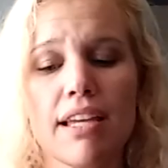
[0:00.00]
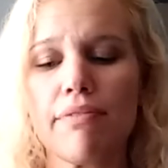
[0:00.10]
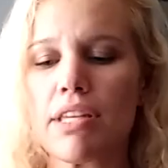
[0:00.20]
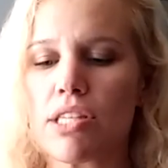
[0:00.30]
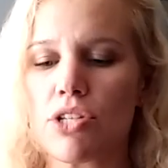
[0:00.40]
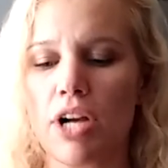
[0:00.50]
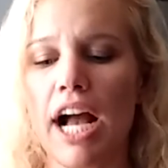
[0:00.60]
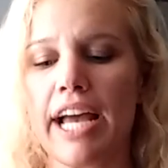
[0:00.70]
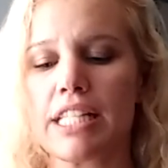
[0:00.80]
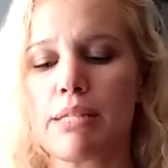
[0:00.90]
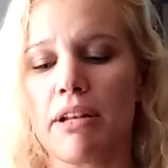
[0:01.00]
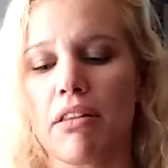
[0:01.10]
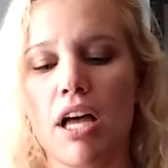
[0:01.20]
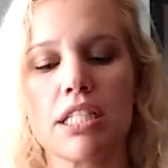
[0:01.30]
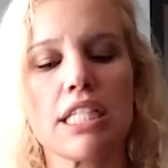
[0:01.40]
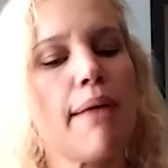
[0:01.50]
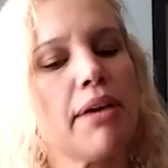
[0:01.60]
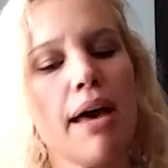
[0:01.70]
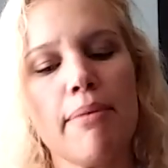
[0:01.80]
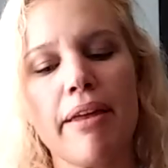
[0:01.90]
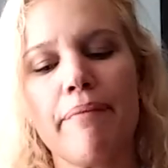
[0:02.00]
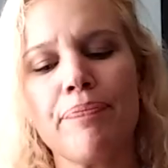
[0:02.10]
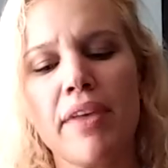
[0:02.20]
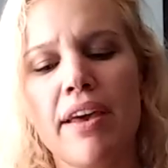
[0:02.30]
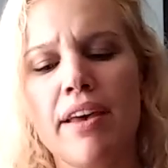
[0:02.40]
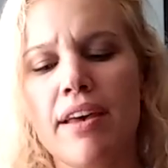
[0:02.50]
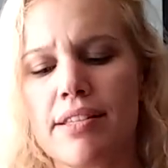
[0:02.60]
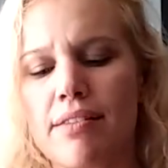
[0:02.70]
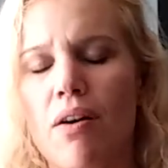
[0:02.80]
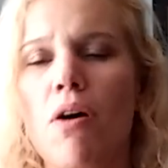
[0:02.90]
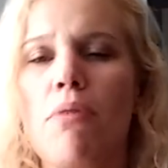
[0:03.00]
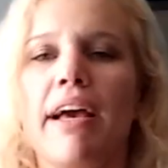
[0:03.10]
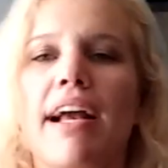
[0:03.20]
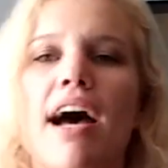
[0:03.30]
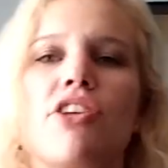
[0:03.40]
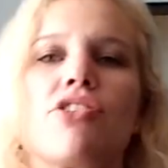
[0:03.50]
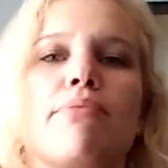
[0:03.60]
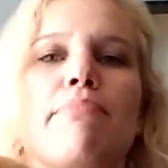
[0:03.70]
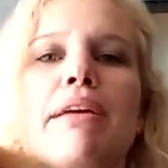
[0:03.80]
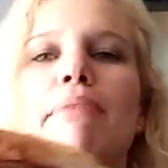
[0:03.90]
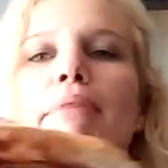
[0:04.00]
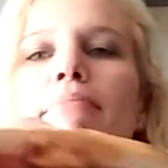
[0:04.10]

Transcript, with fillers: to give this a try. It's been a long time coming. So, oh my gosh, it made